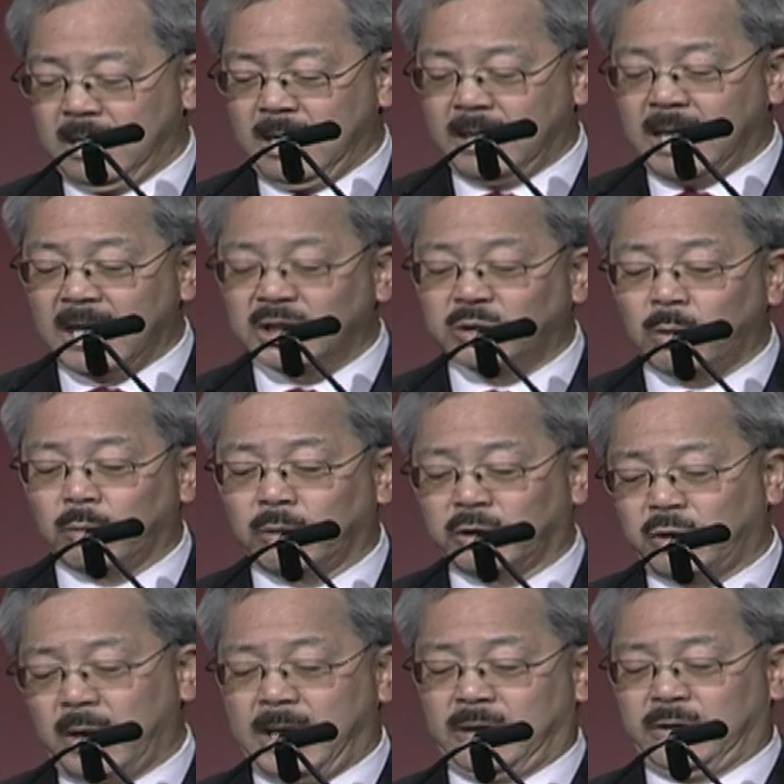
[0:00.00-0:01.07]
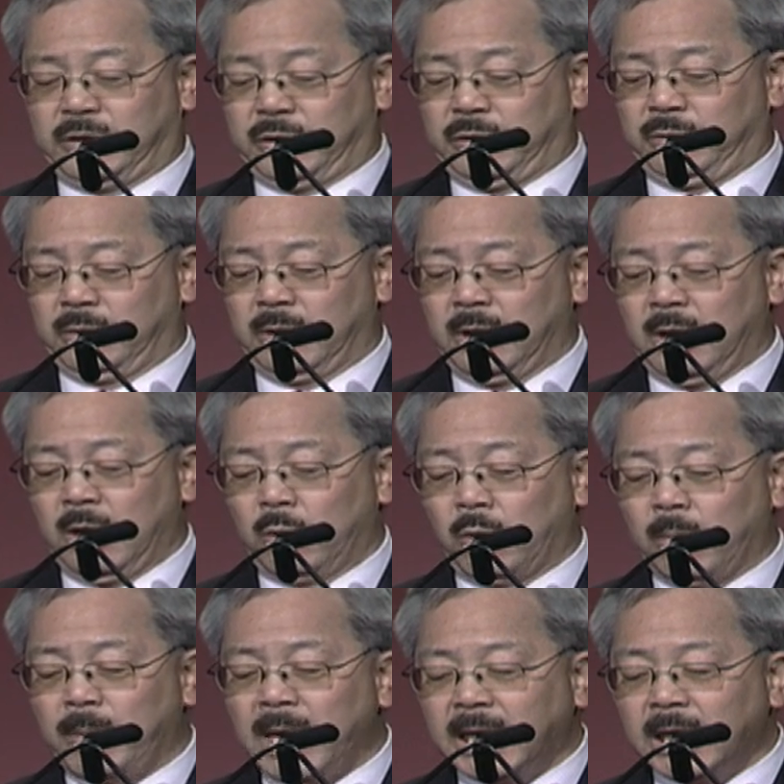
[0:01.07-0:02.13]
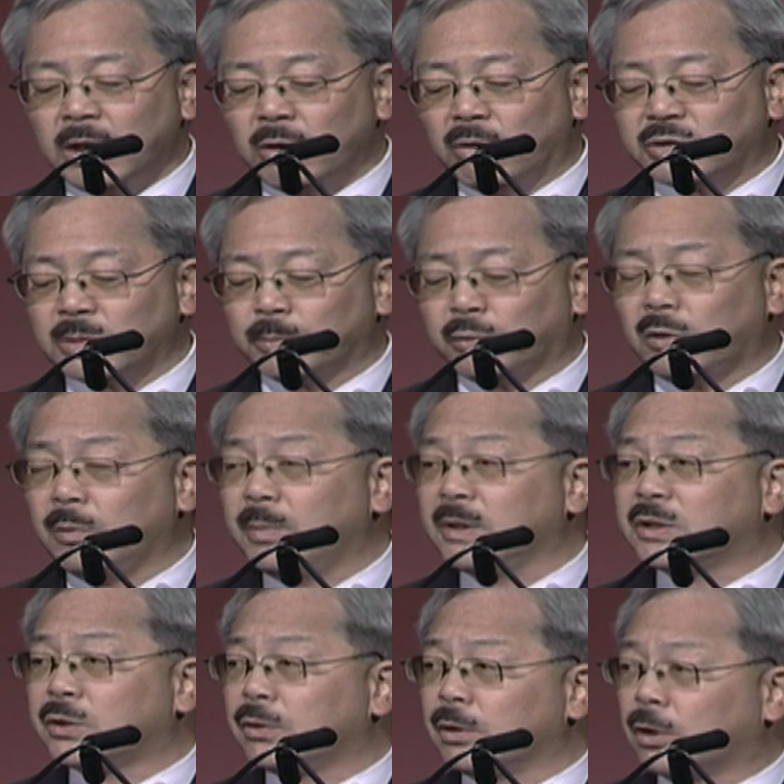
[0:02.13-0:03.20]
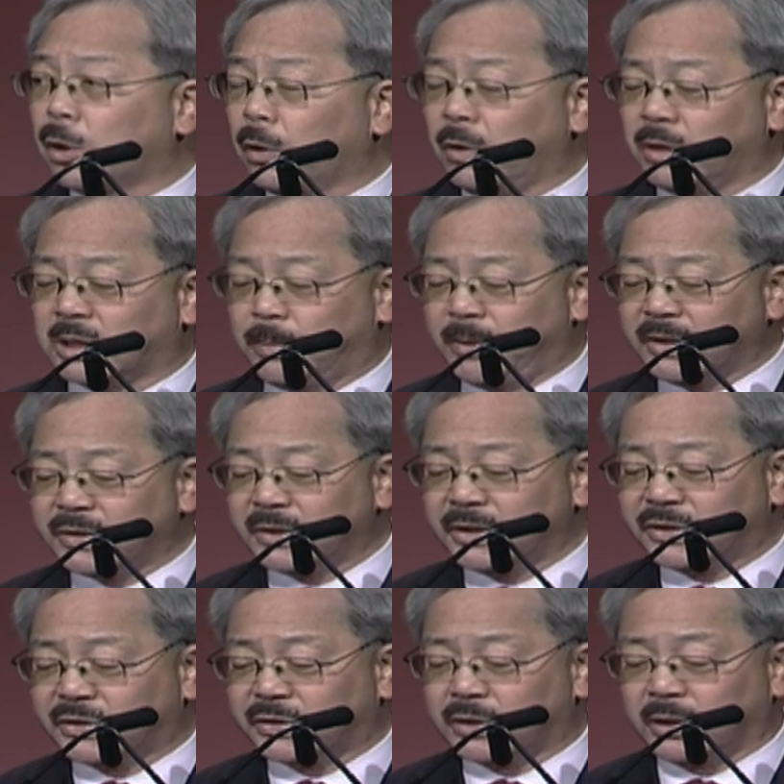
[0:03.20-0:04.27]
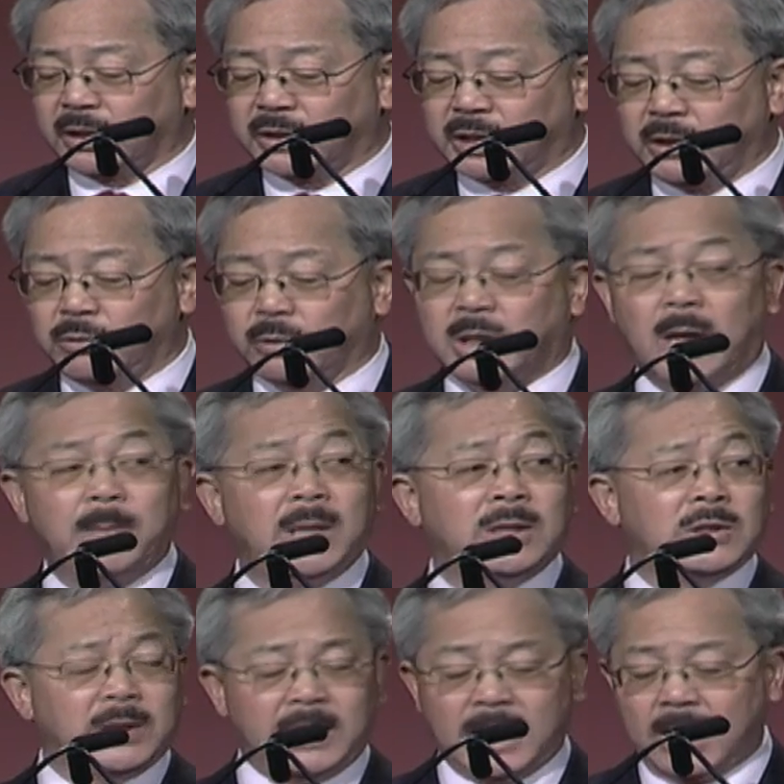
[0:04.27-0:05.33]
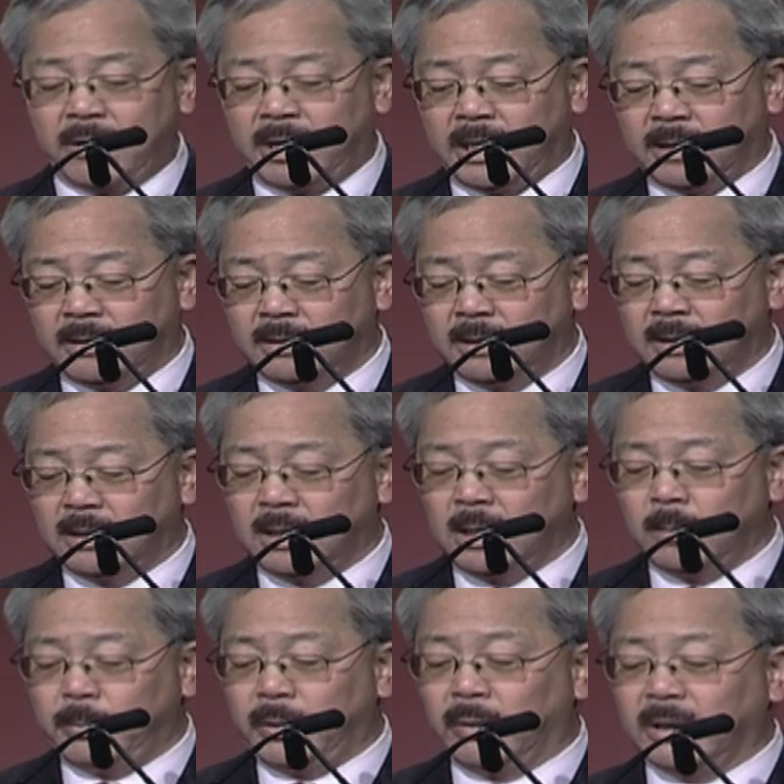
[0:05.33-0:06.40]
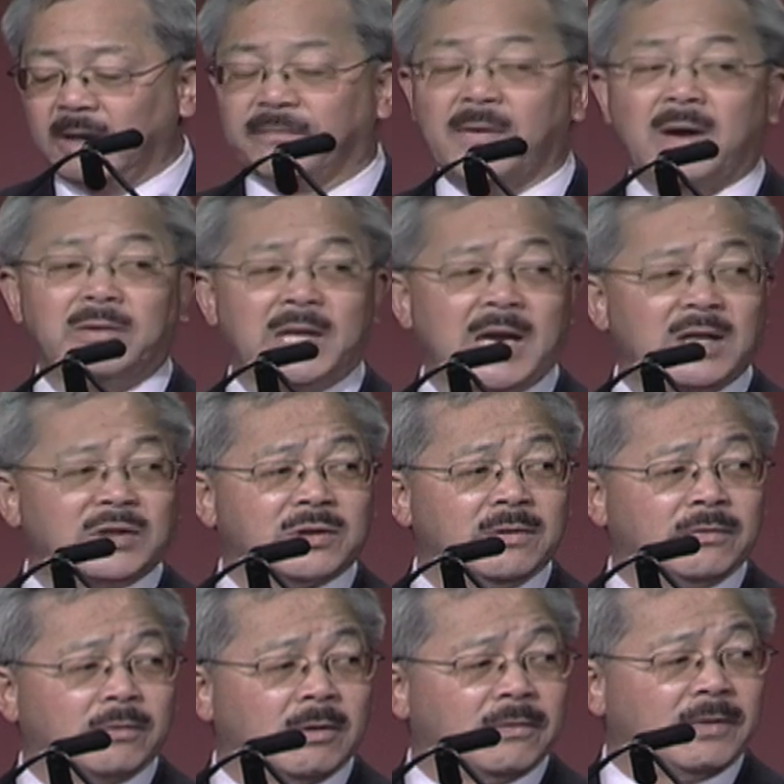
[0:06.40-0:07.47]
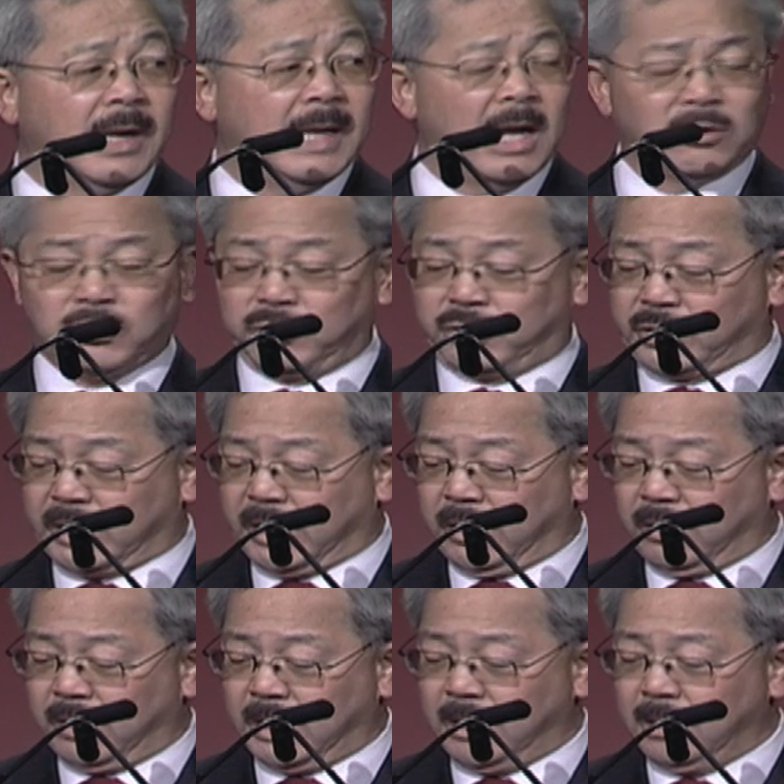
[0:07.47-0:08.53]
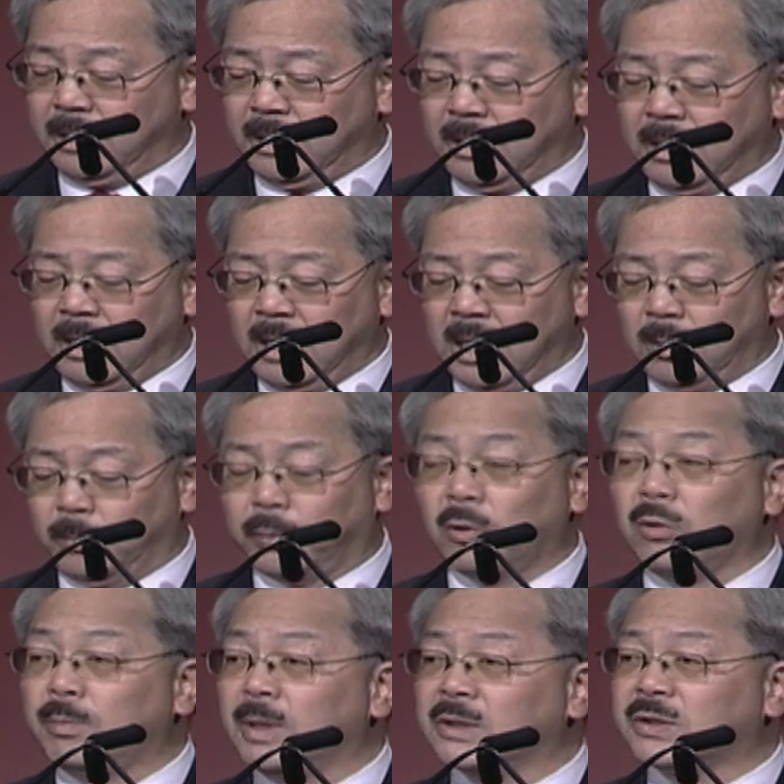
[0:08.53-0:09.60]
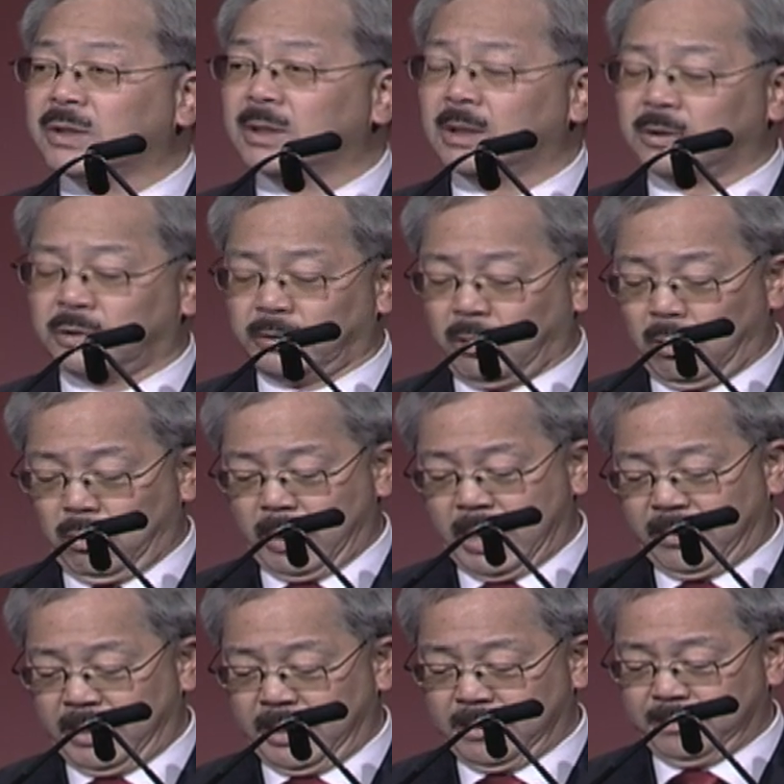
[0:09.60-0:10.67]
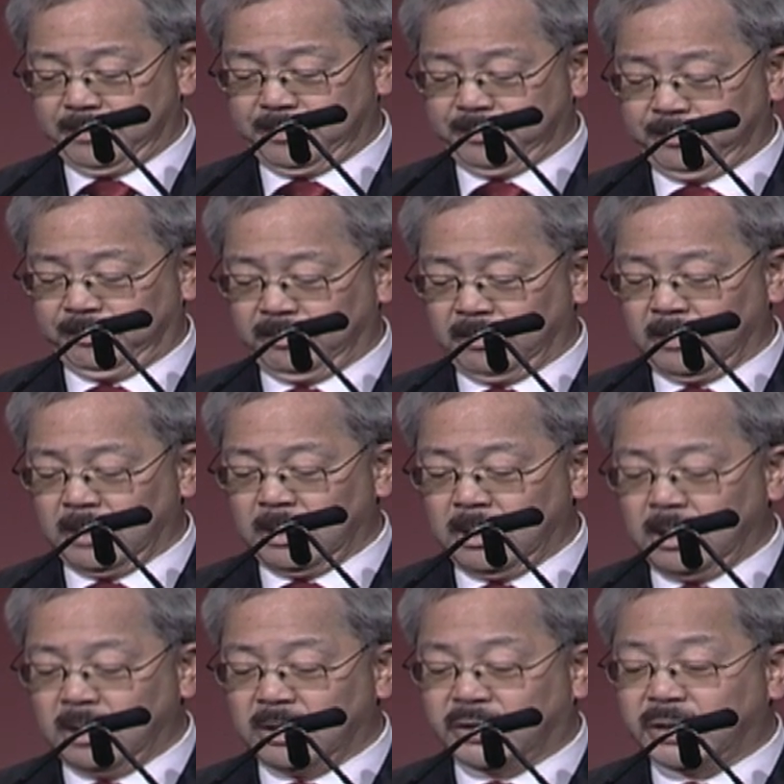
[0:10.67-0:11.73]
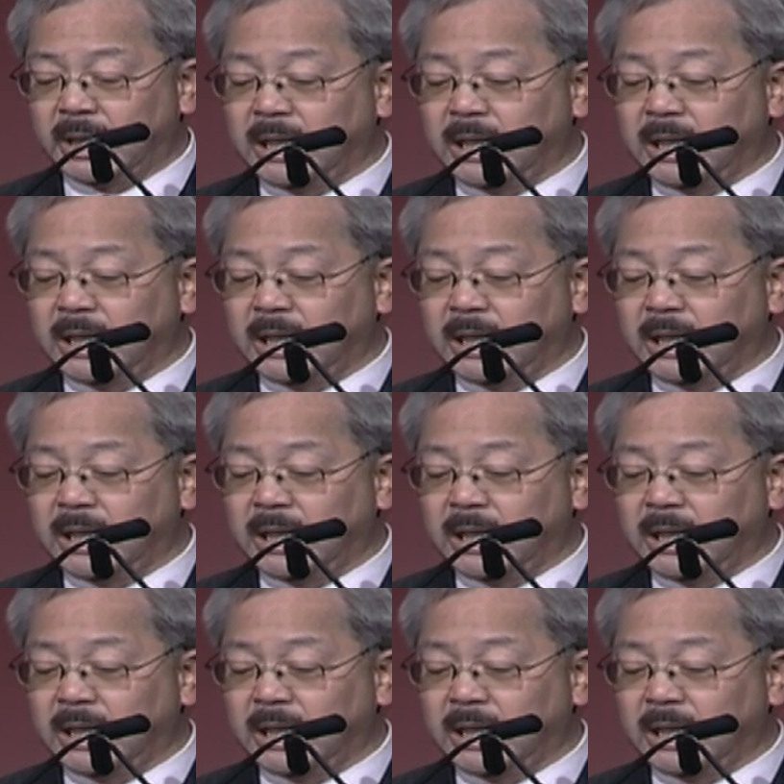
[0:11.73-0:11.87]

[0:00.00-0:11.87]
That is what we're trying to do. We're making those improvements to encourage business to continue coming to the area, building a foundation for financial security, and improvements to the whole area. The city